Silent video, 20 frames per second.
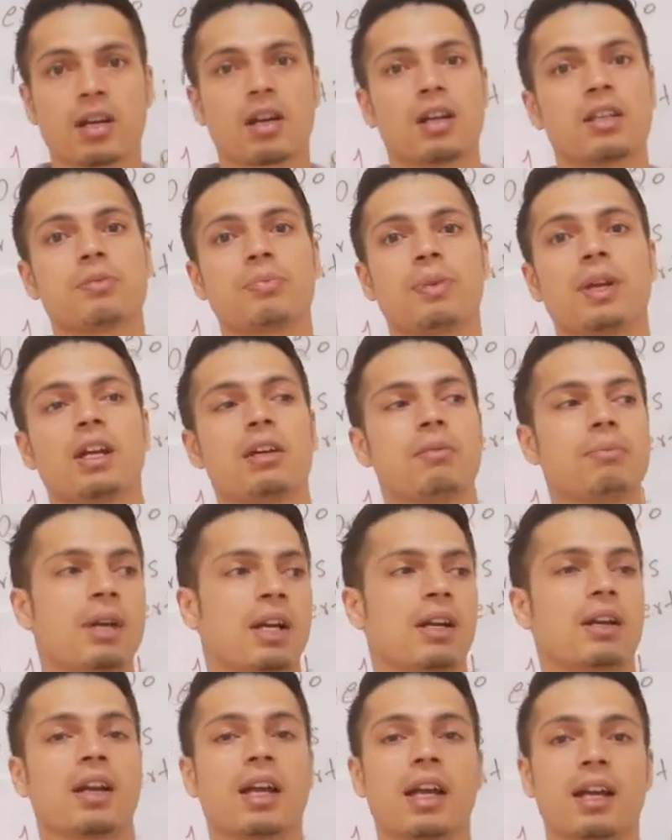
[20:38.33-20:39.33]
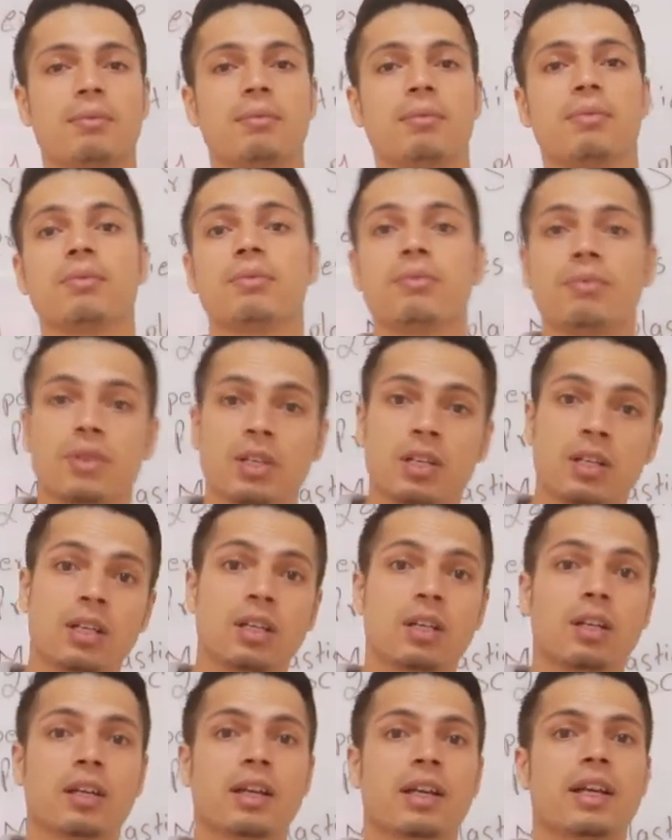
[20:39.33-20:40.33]
Transparent means
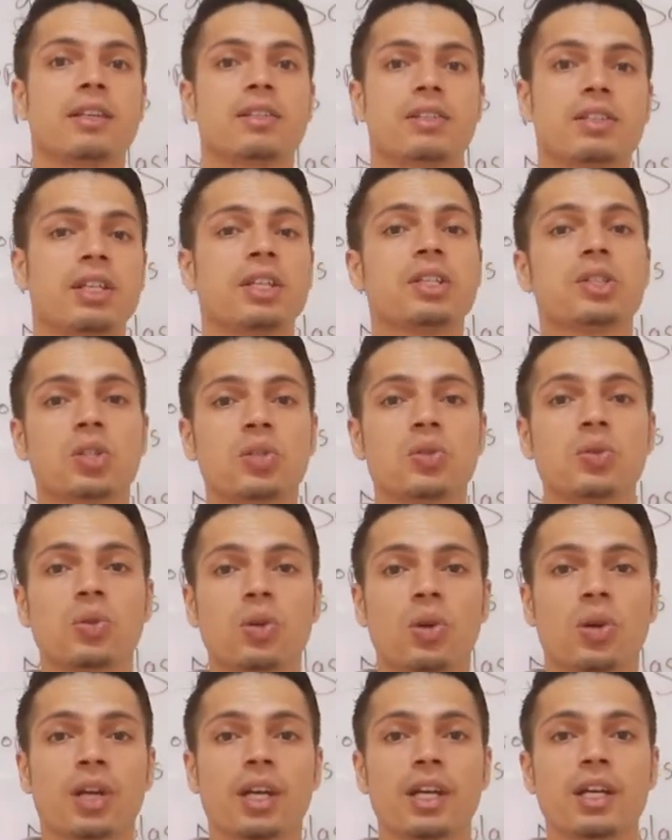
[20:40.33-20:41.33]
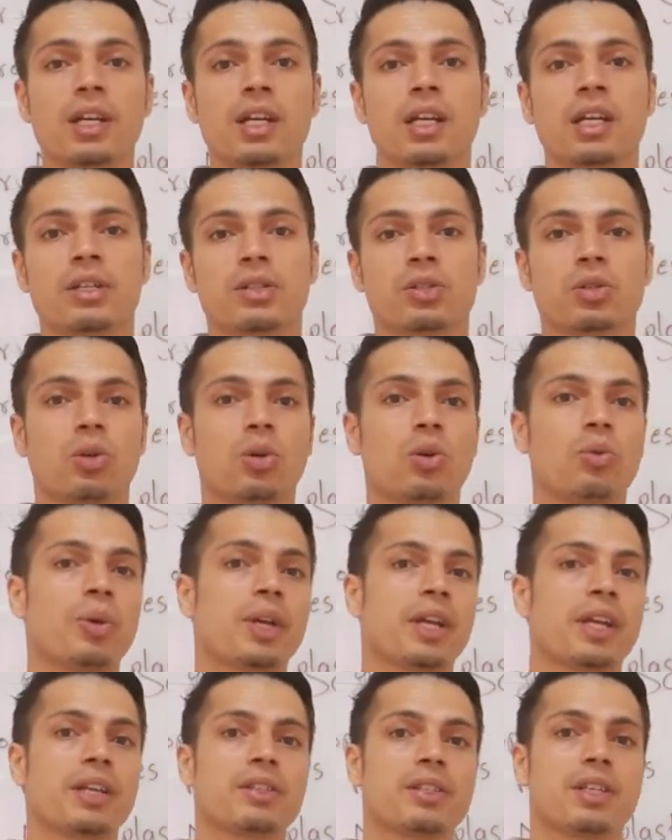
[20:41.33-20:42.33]
can see through, okay. So
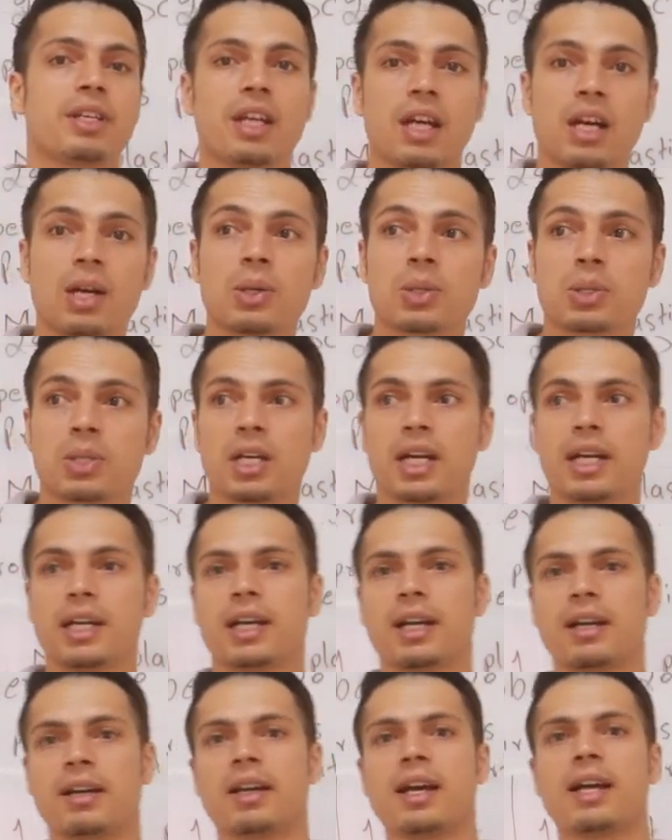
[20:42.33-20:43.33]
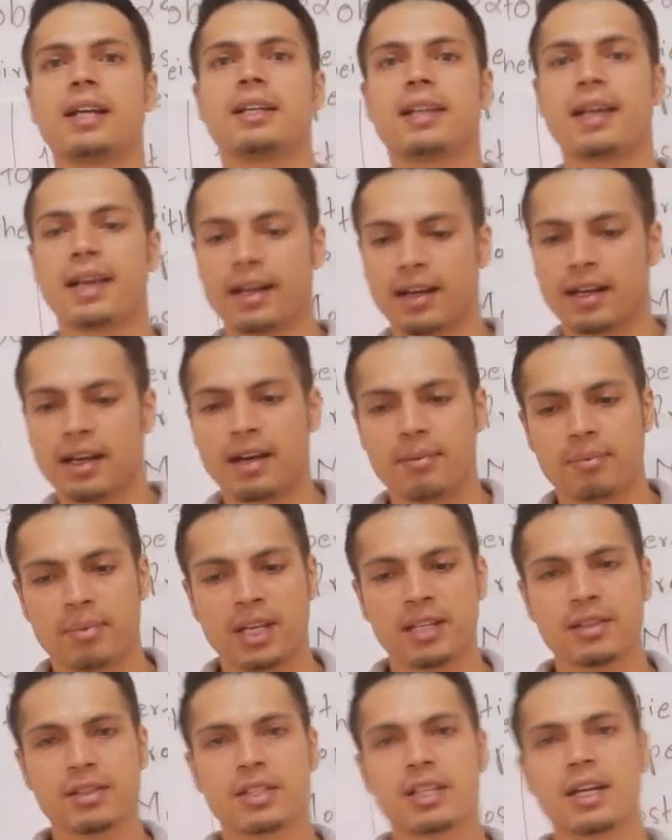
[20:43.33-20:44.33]
we can see outside and light can come
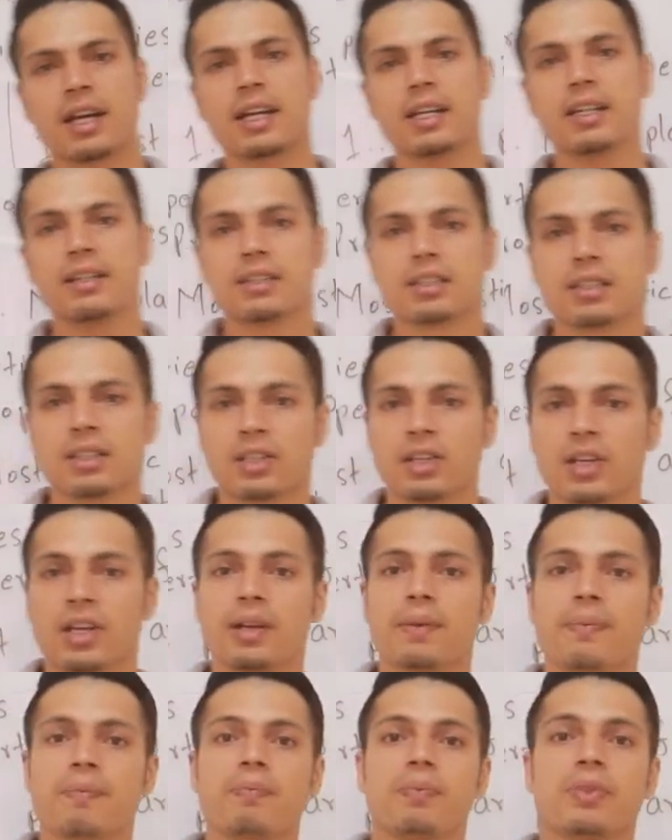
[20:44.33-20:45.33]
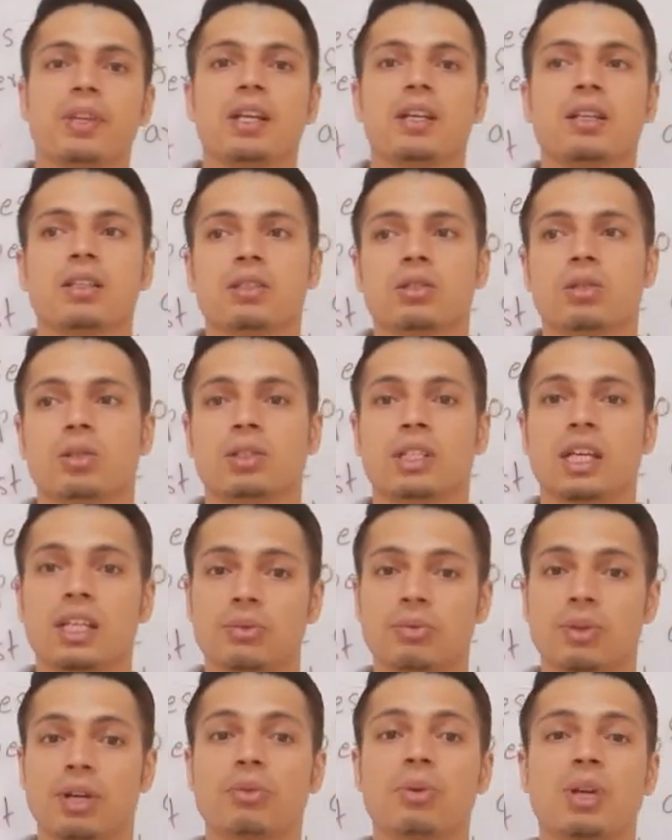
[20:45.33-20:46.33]
inside, okay. So
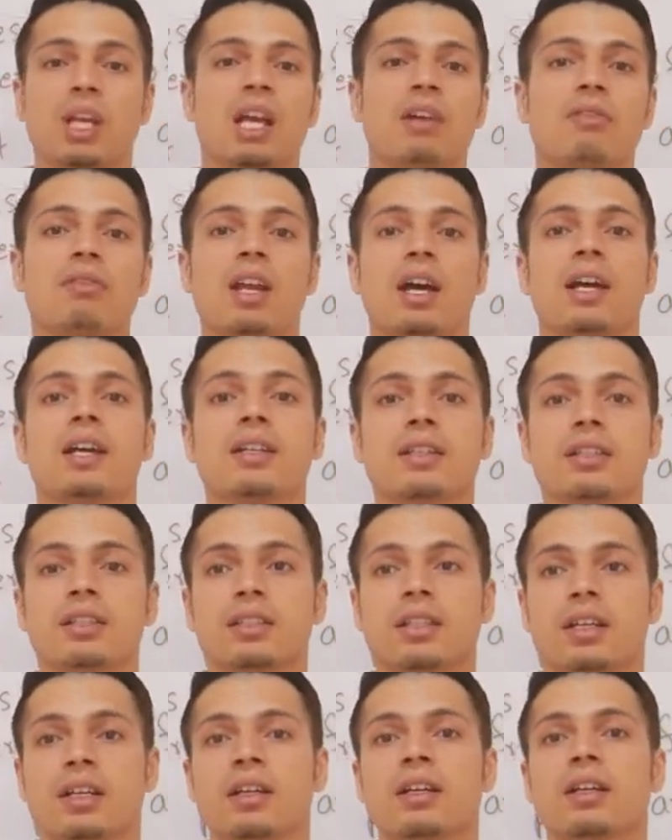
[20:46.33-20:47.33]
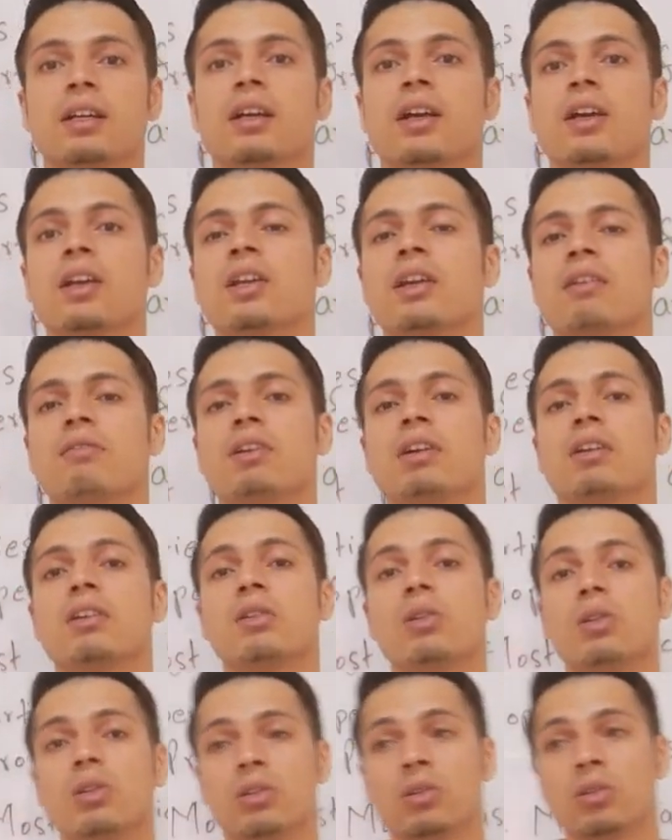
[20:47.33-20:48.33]
that's why we have light in our
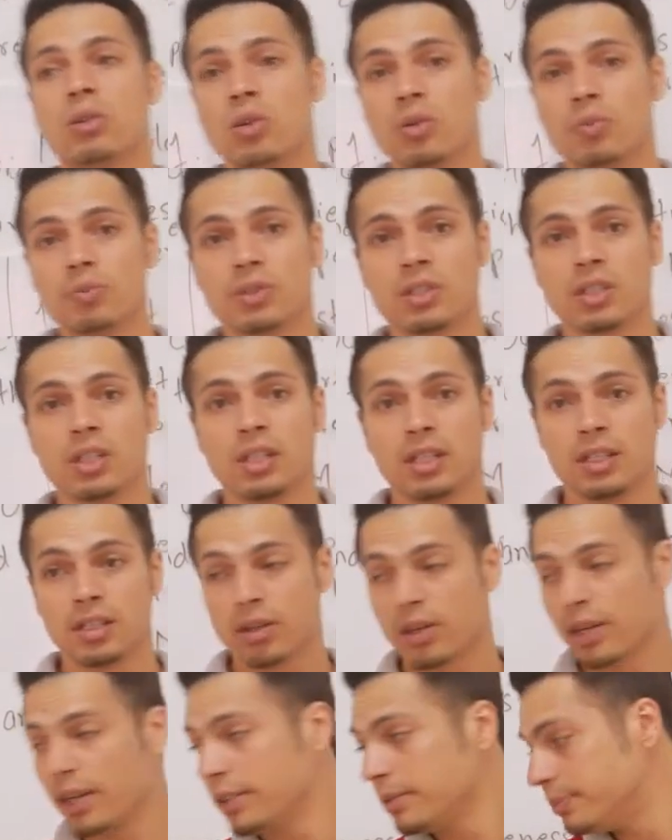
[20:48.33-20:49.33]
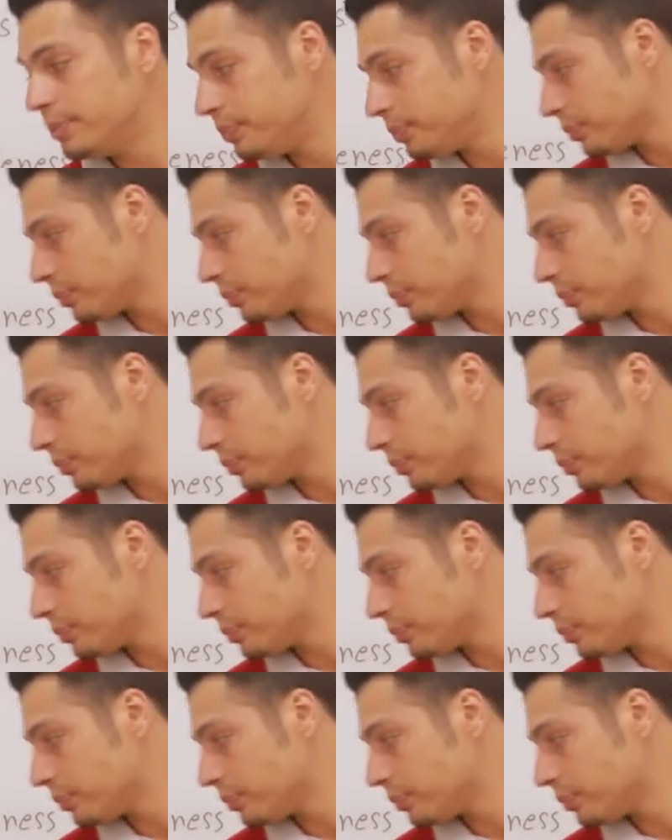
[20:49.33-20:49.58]
rooms, okay.